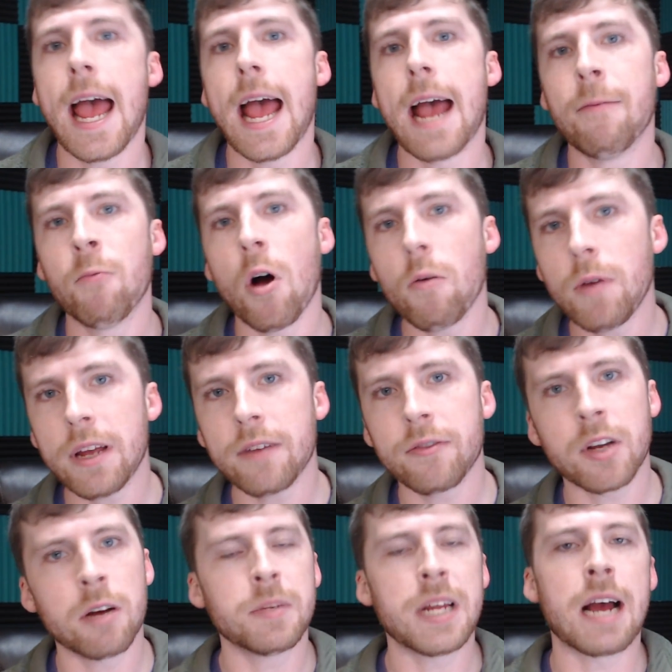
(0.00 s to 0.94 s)
and what we
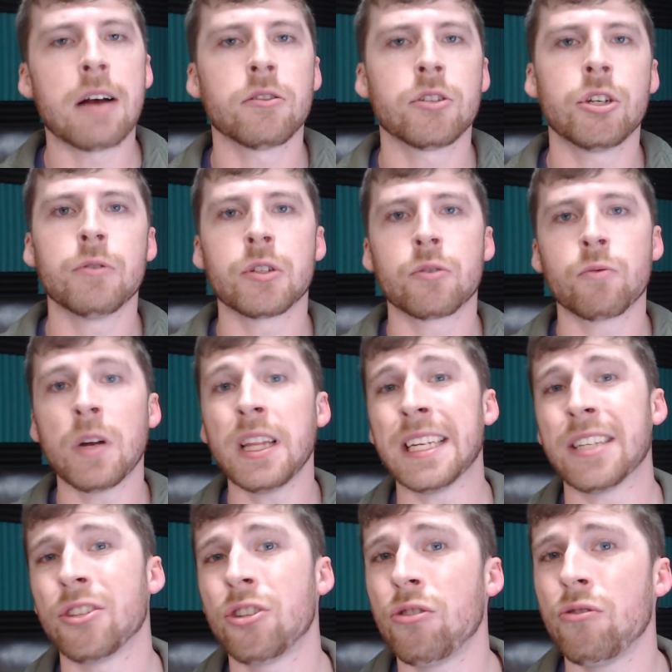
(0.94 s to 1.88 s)
have come down to is
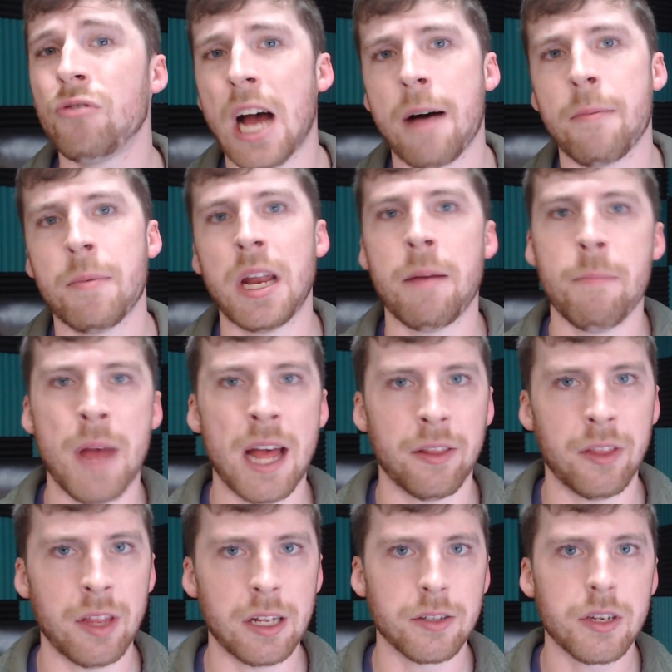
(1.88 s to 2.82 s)
really two dominant
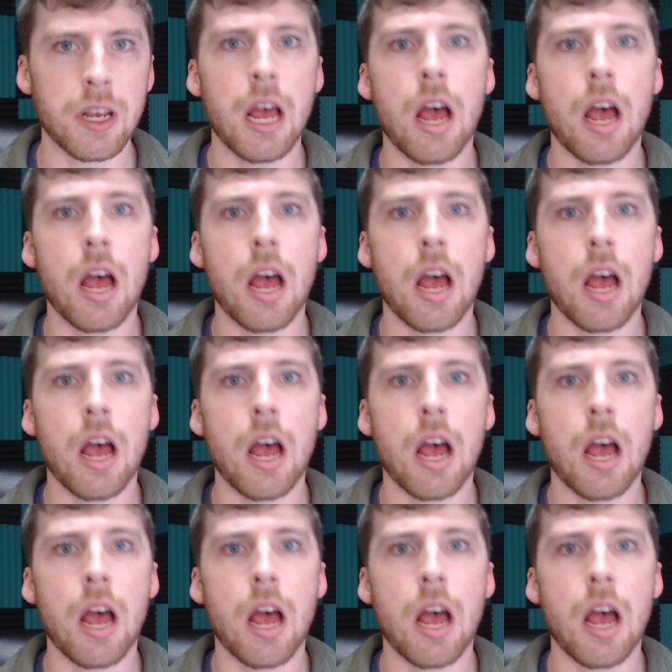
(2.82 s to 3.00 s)
methods.